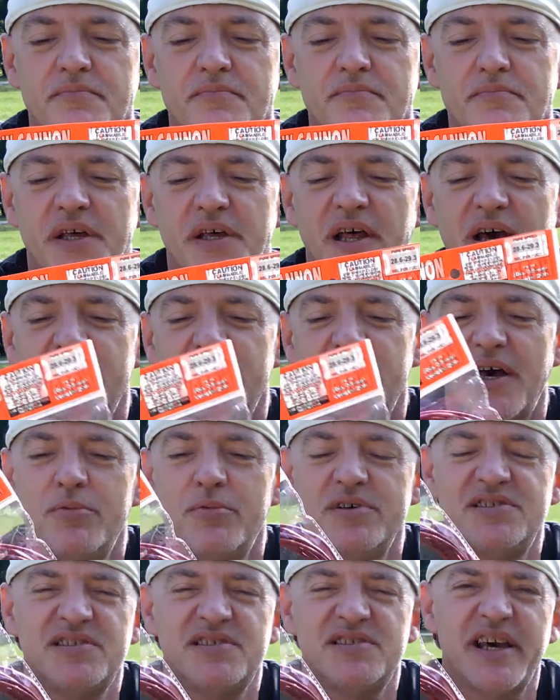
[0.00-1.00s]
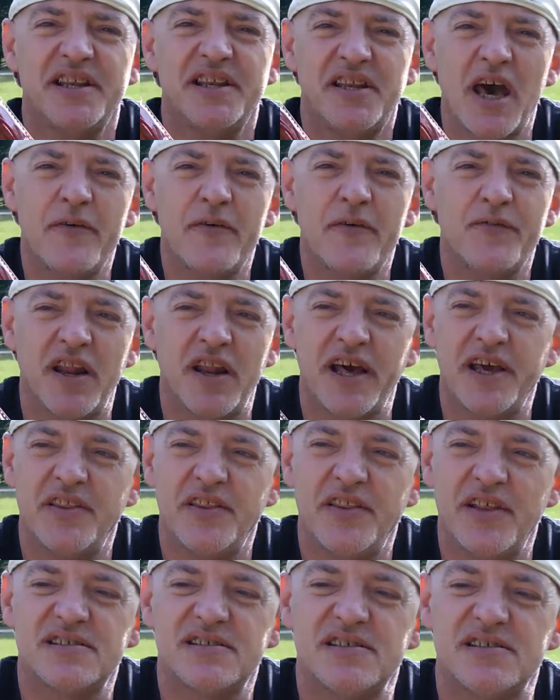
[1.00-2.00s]
I would say definitely
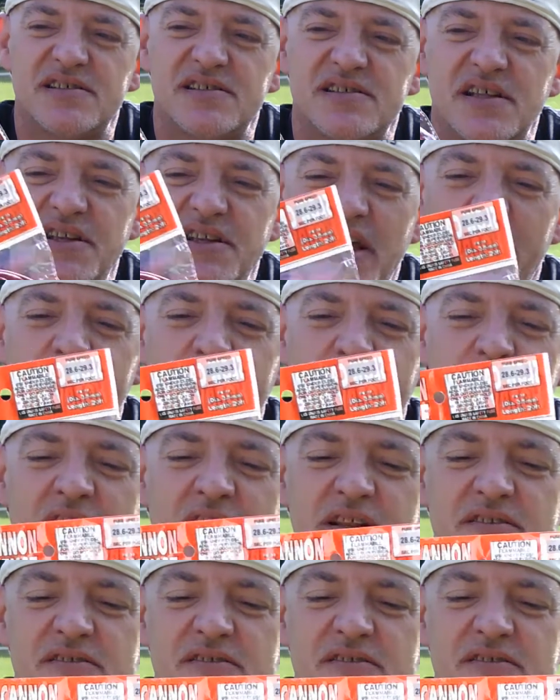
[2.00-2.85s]
this is the definite,